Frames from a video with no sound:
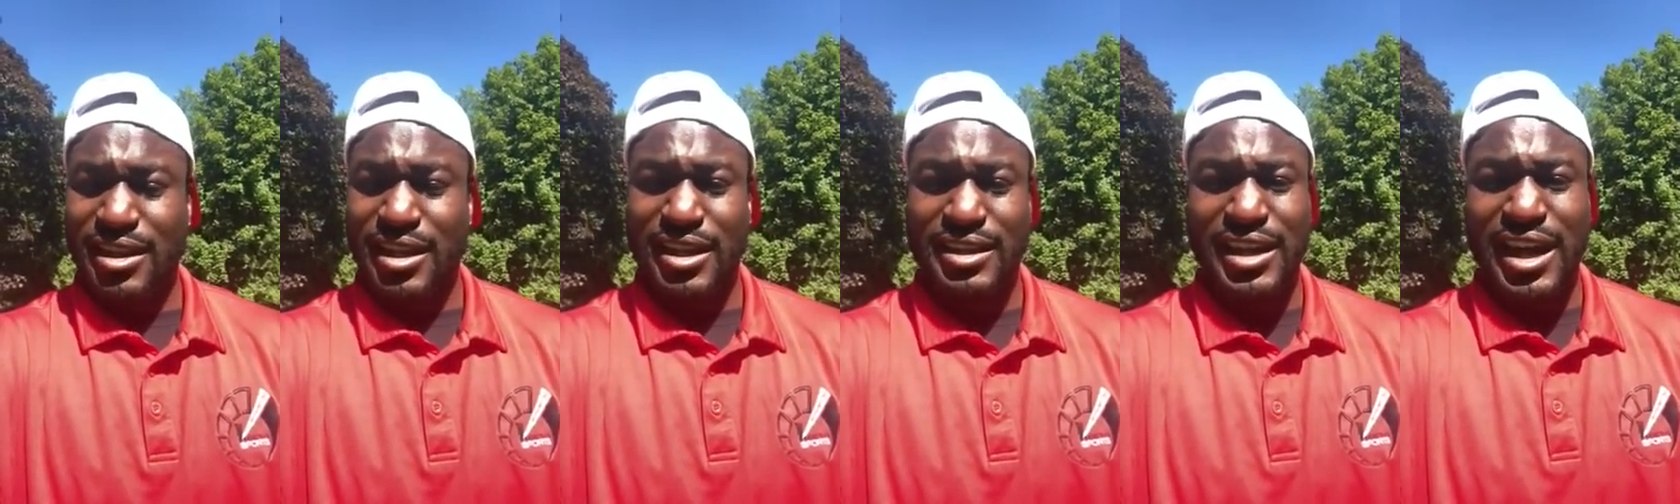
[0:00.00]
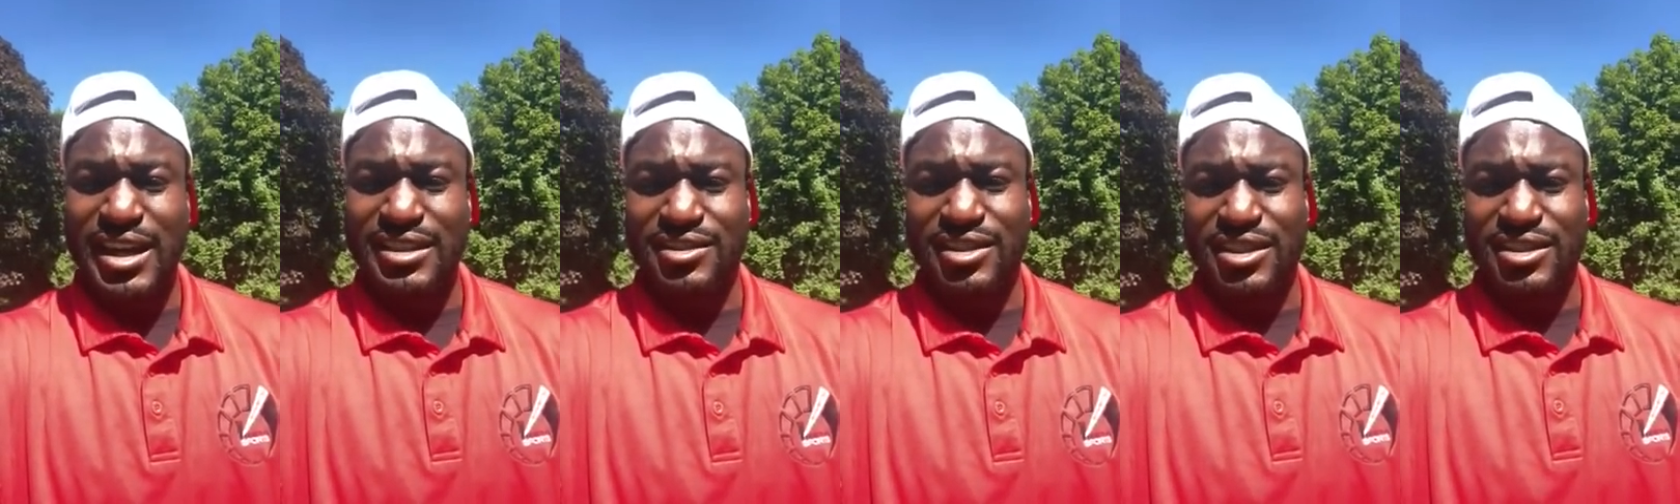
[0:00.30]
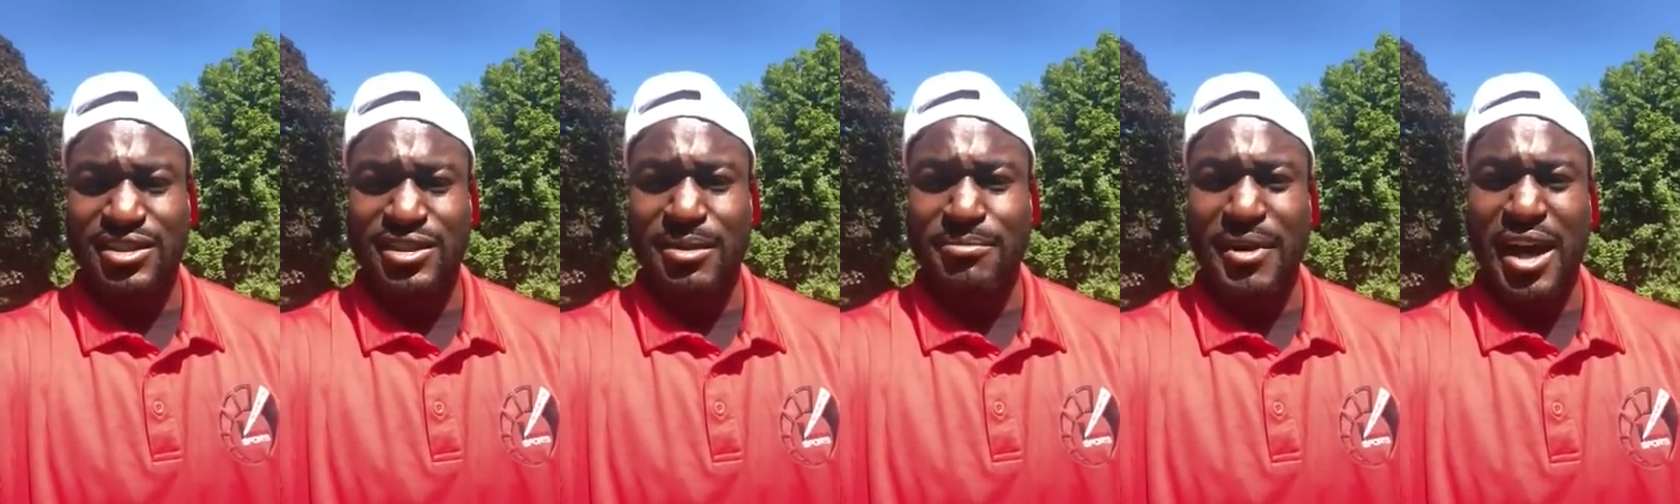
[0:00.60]
and not
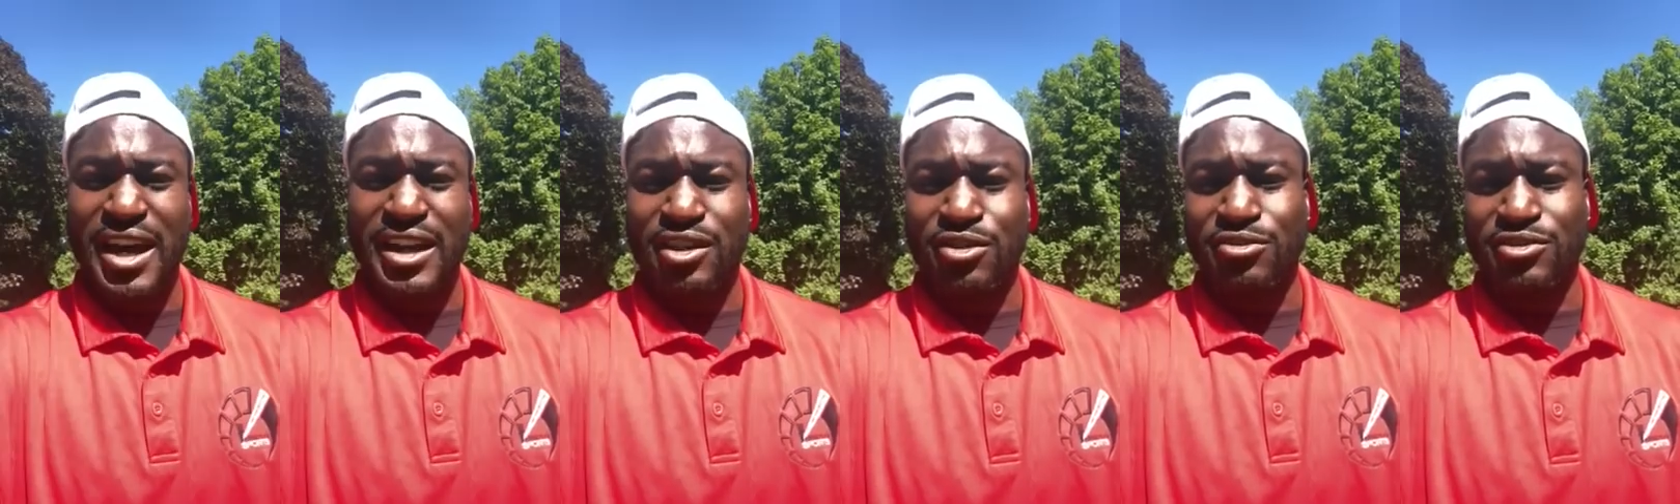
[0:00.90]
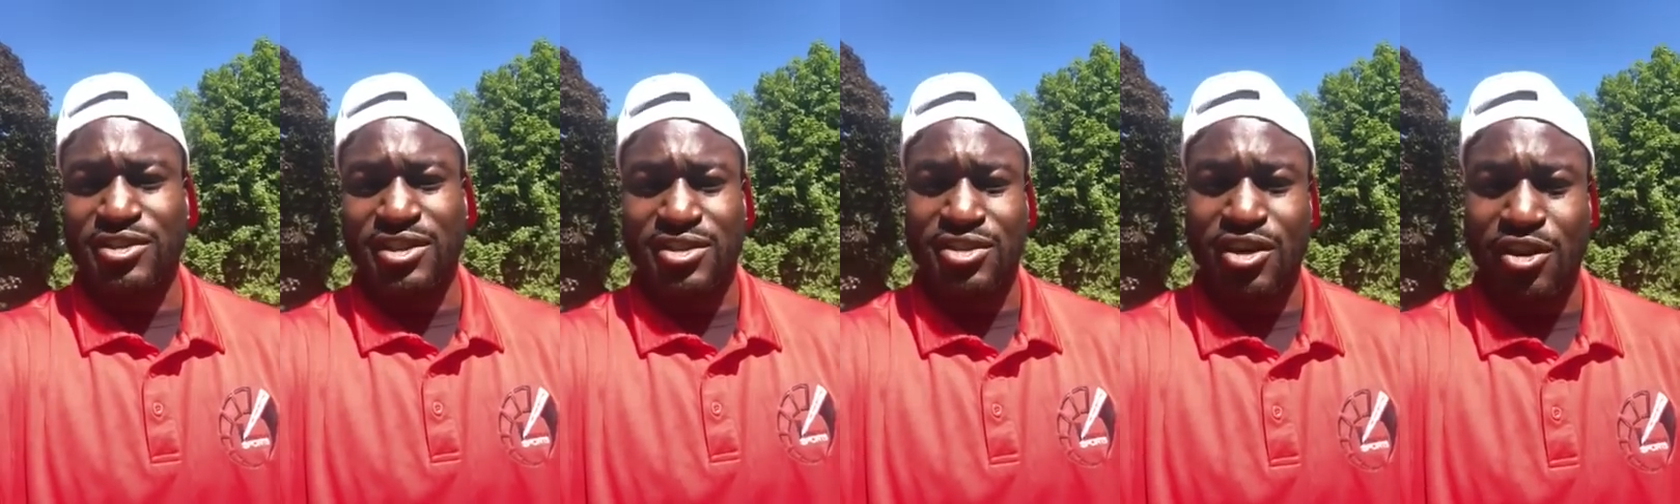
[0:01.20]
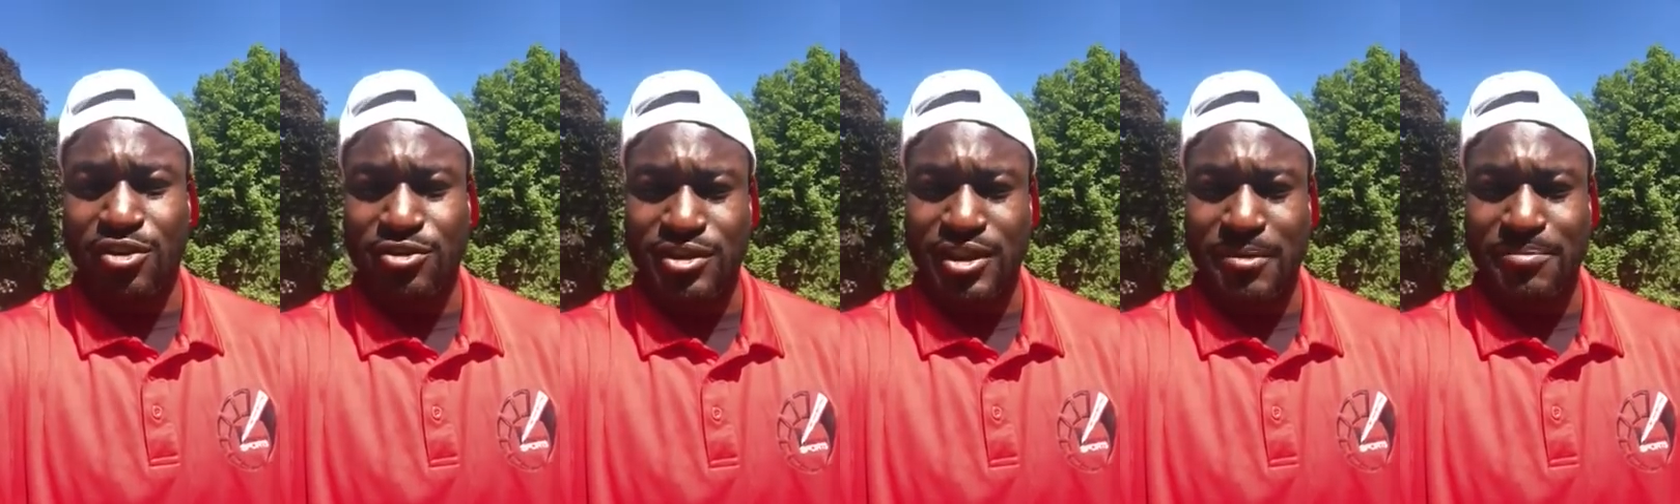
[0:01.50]
just somebody who just
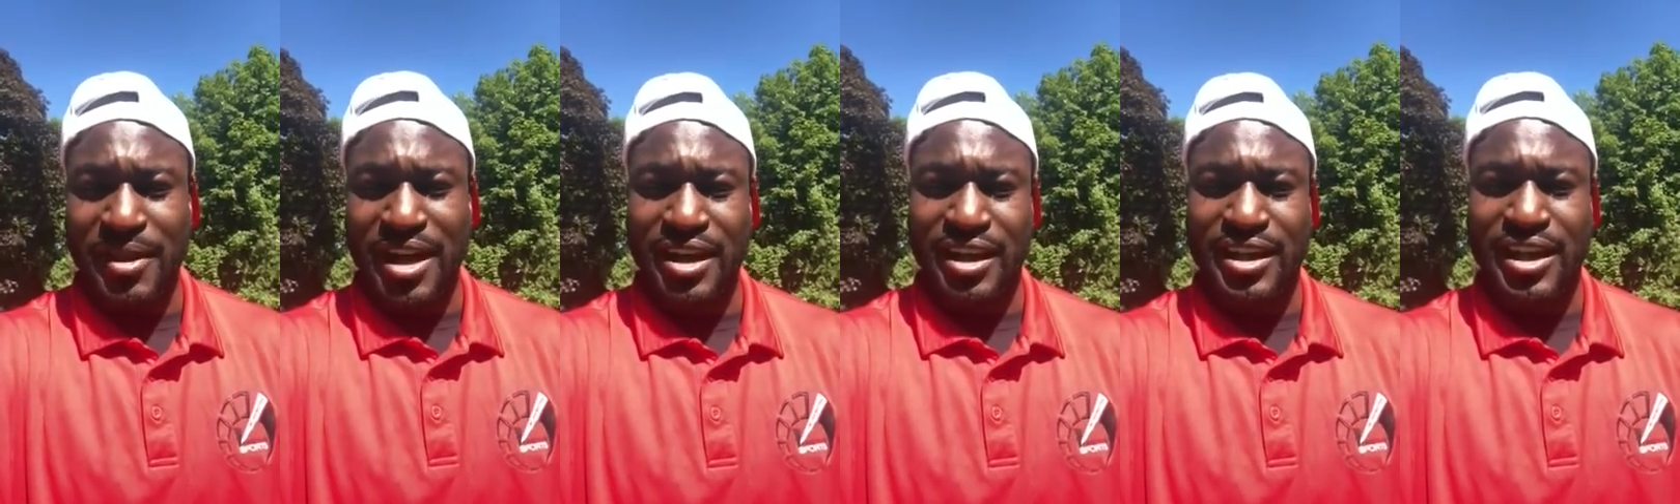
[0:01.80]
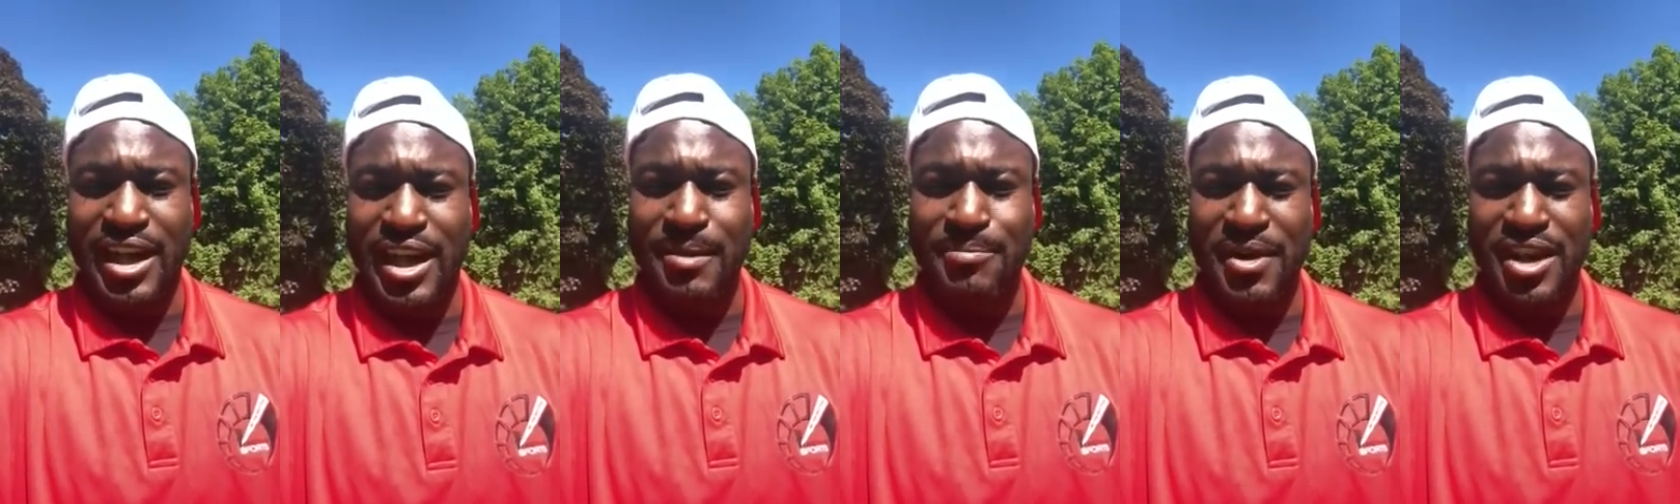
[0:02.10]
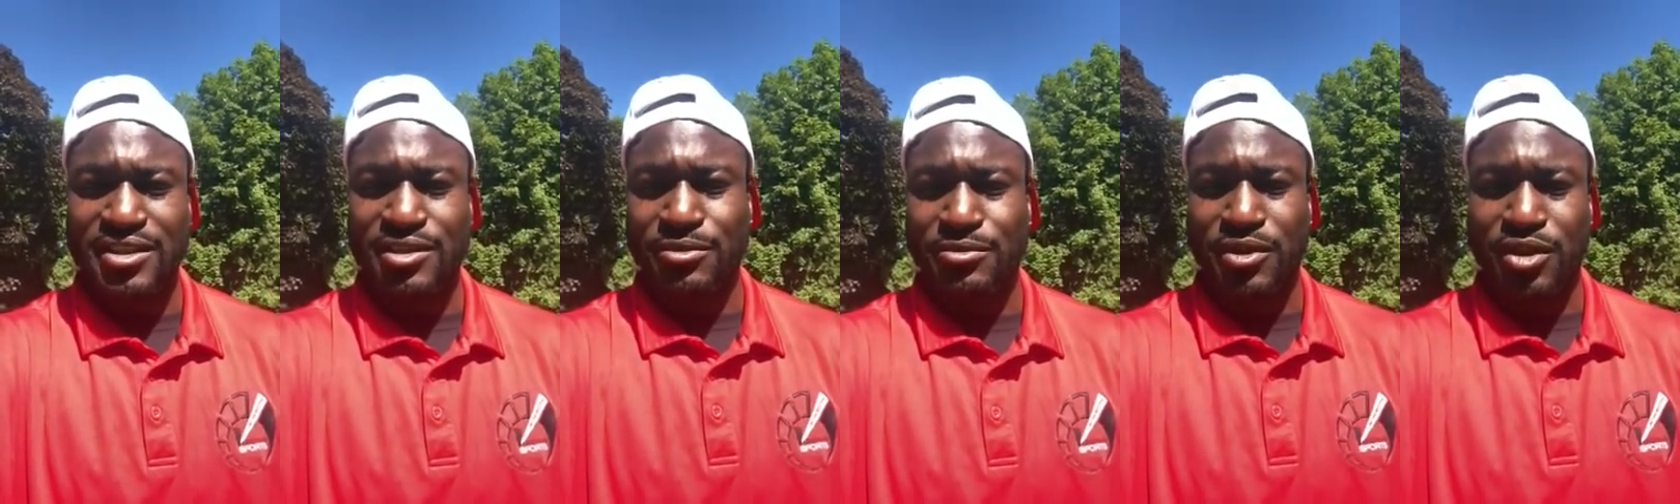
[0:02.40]
shows up at a camp
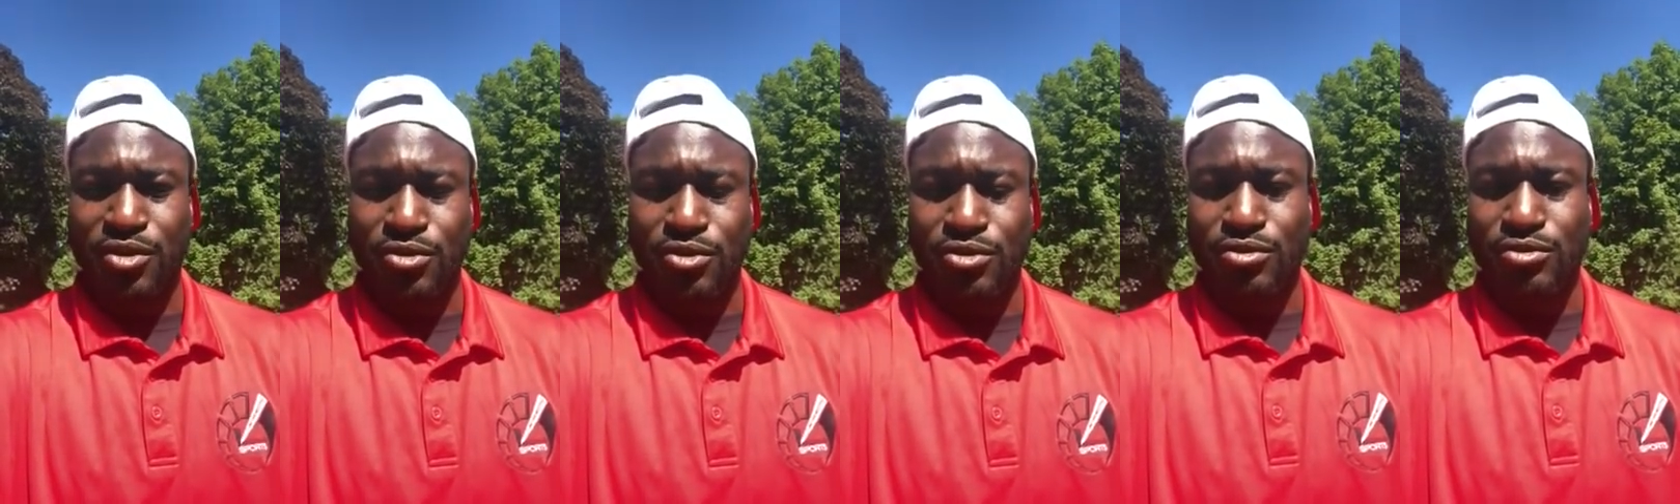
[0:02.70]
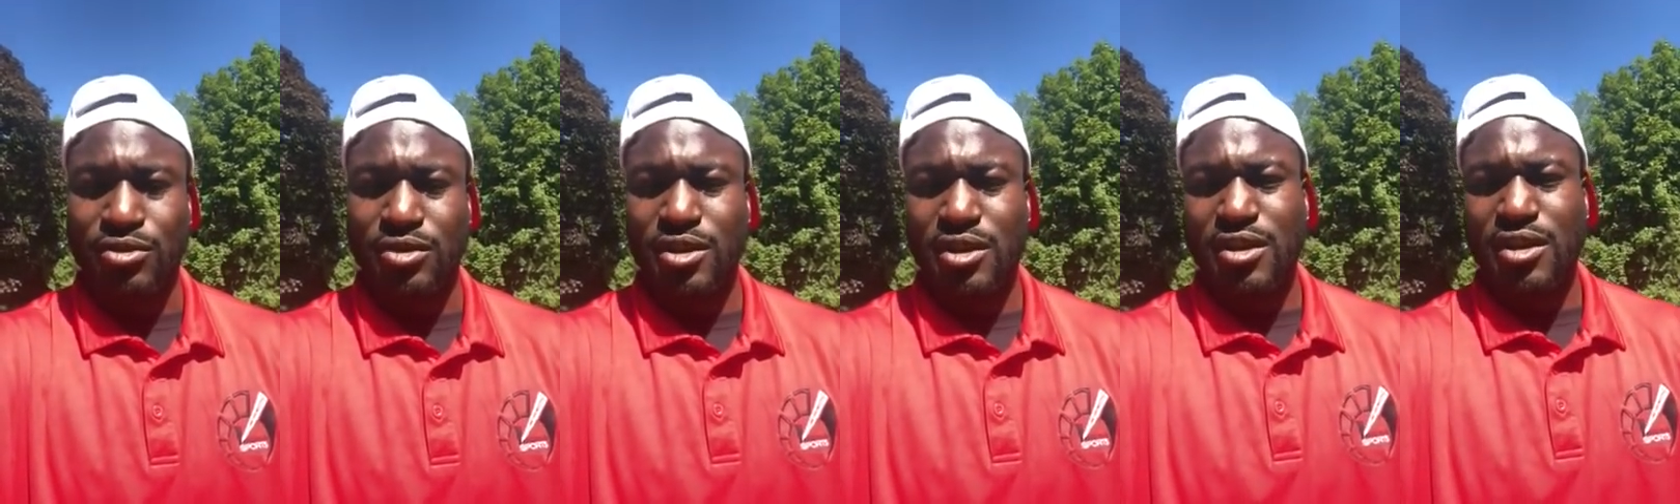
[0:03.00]
as a recruit.